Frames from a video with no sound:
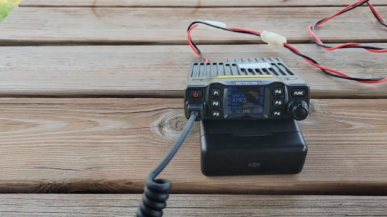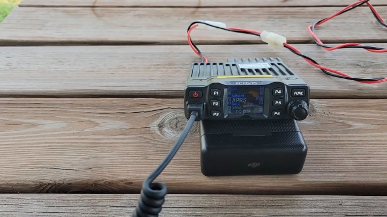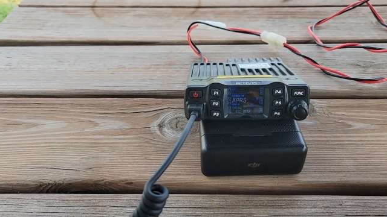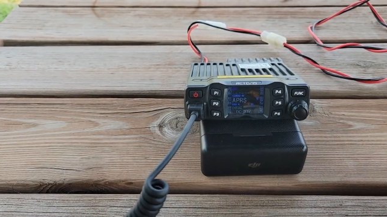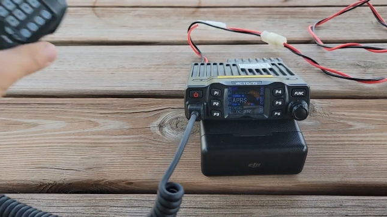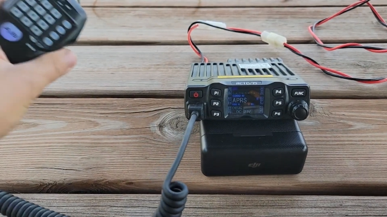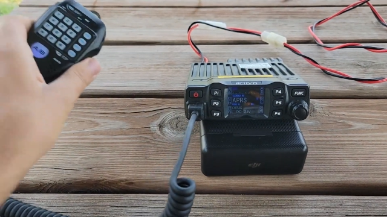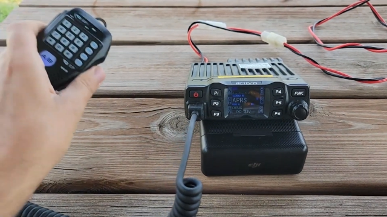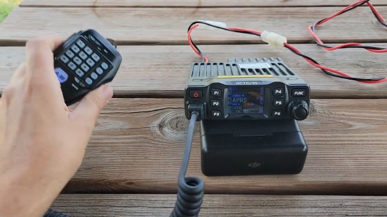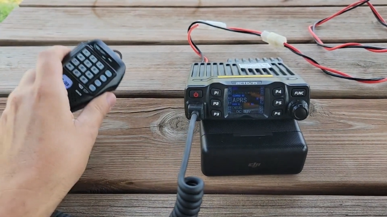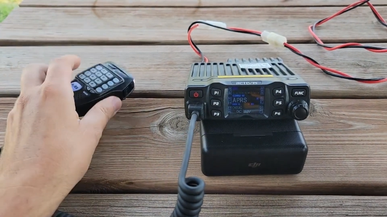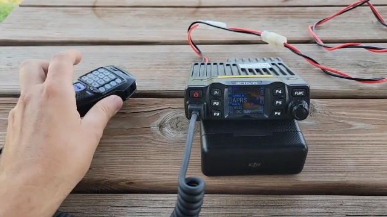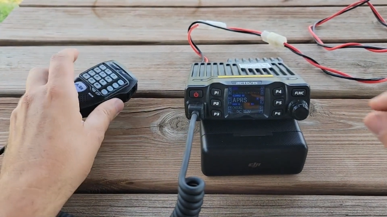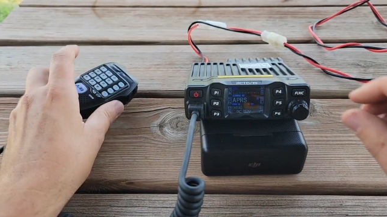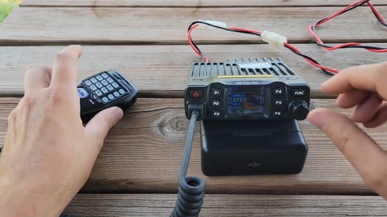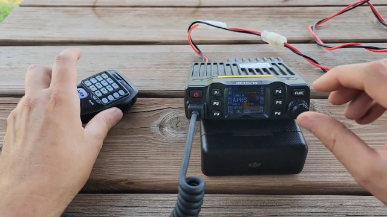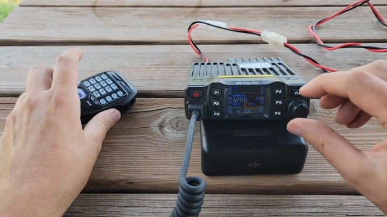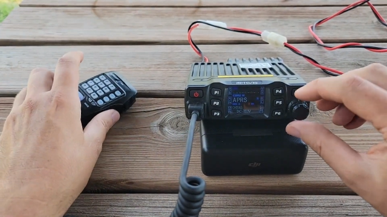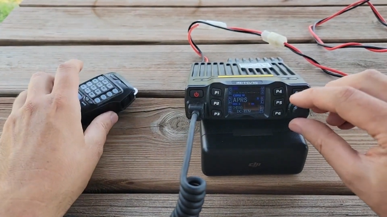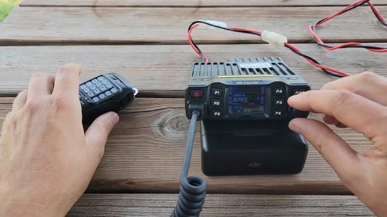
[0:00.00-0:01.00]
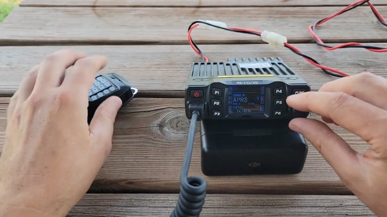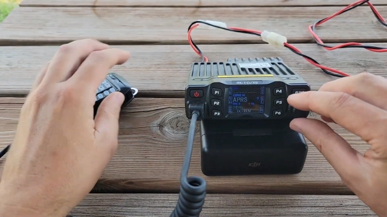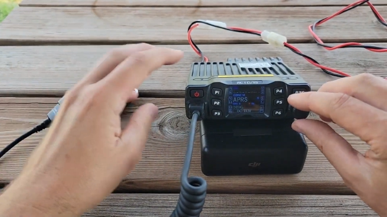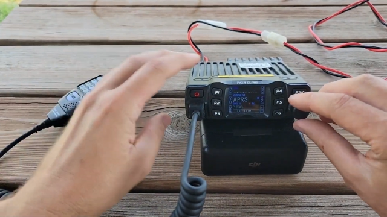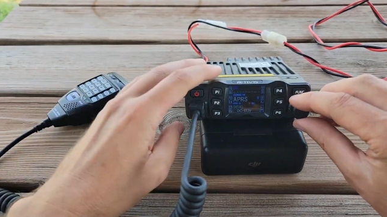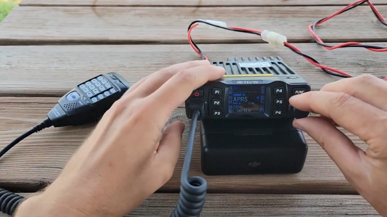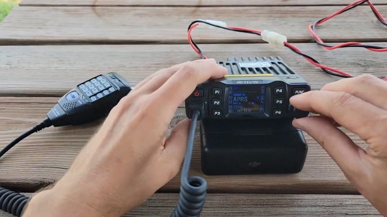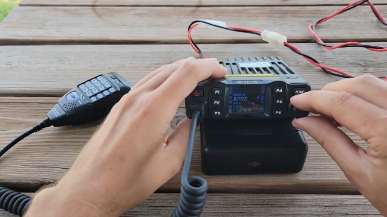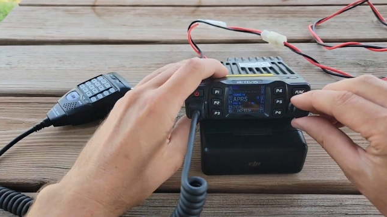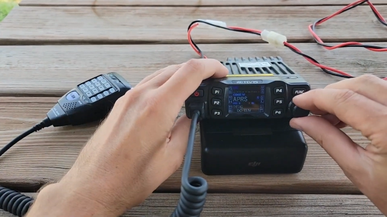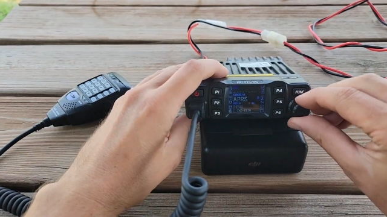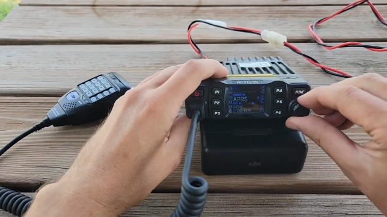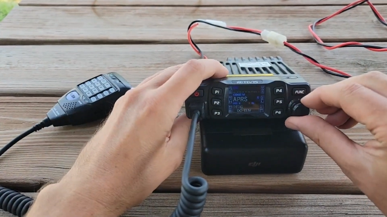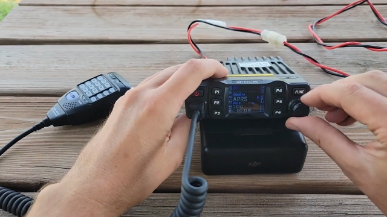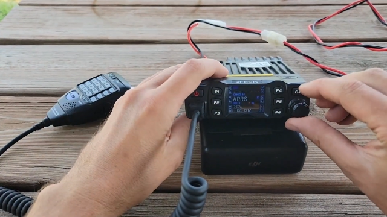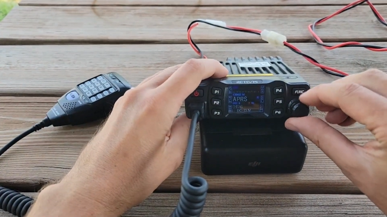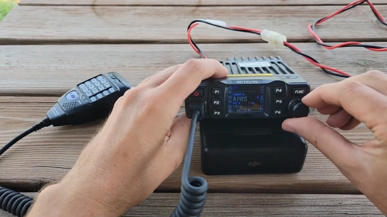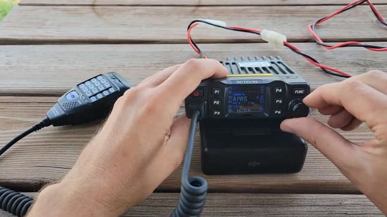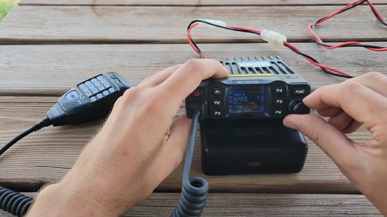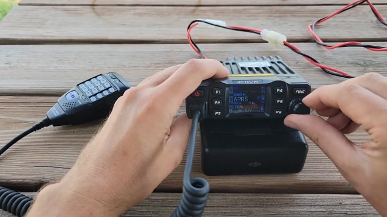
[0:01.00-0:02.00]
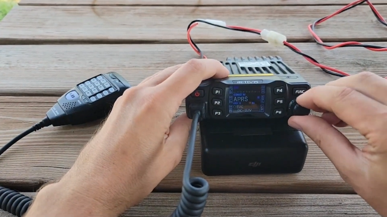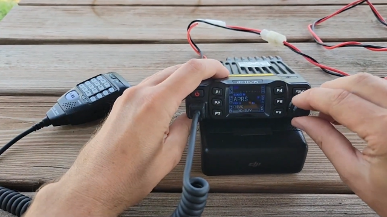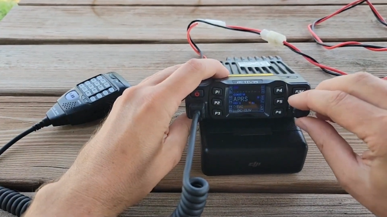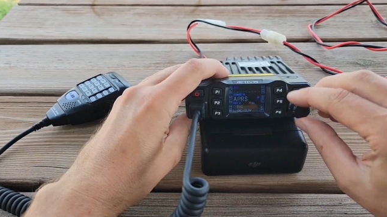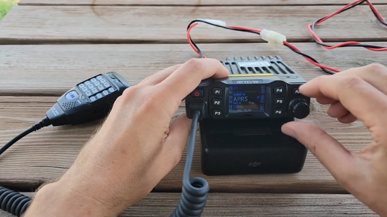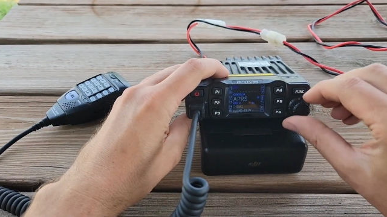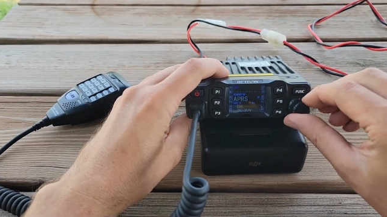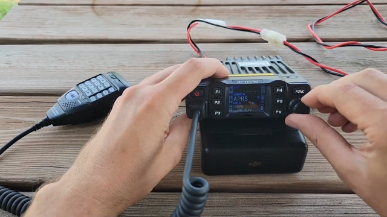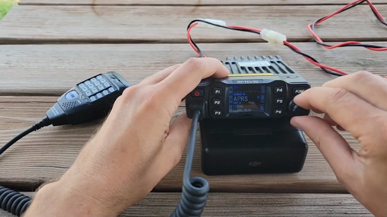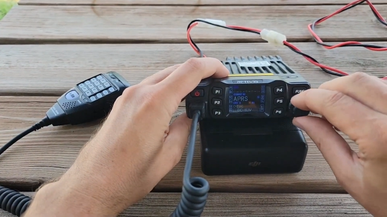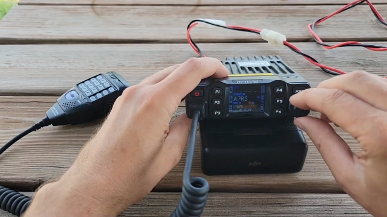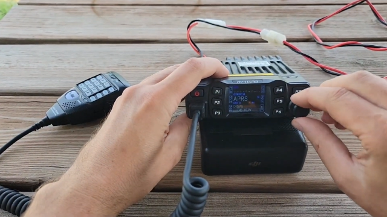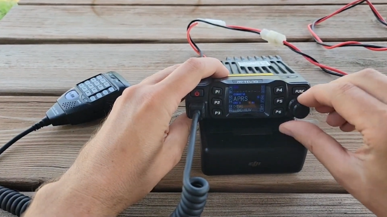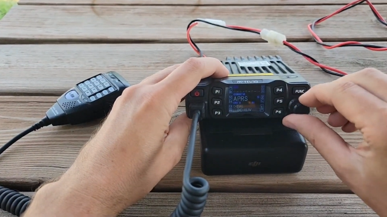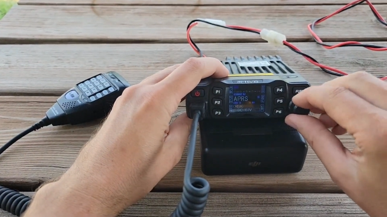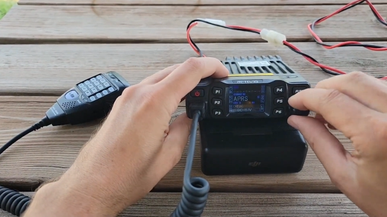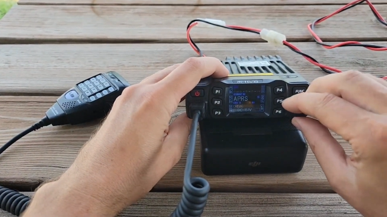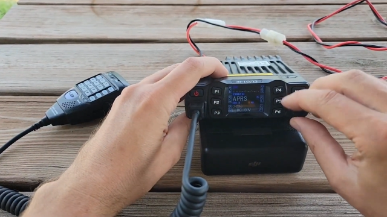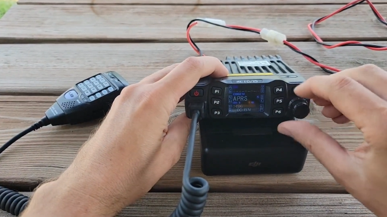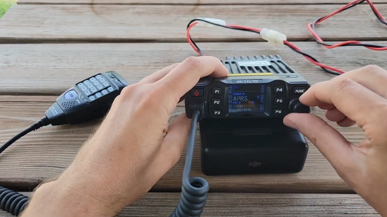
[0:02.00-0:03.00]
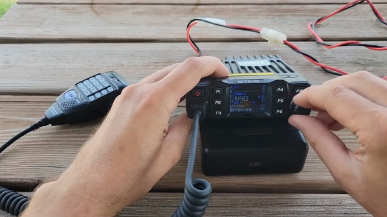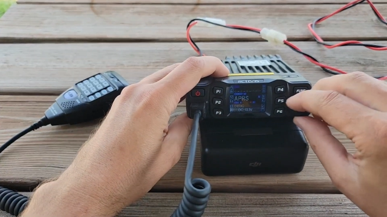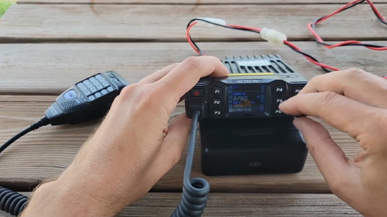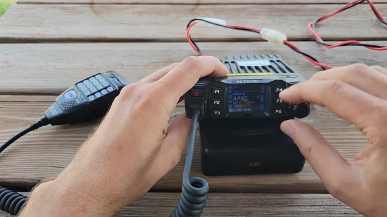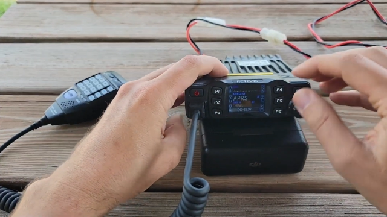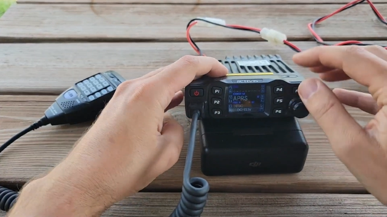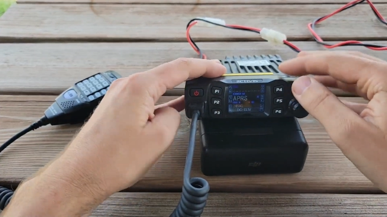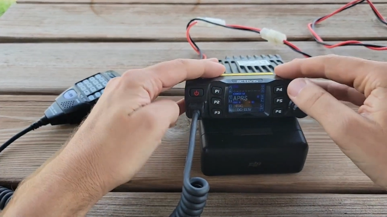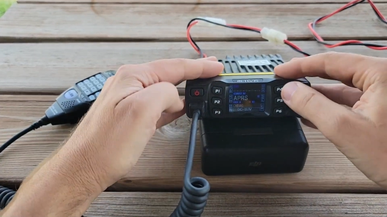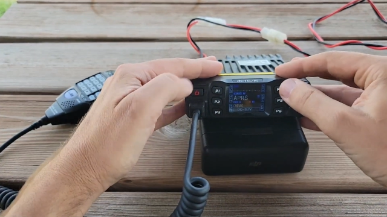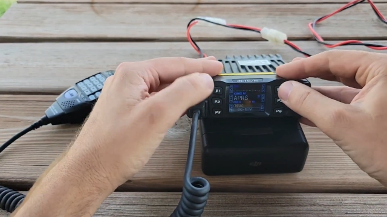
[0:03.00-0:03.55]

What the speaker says: [unreadable: no face in view]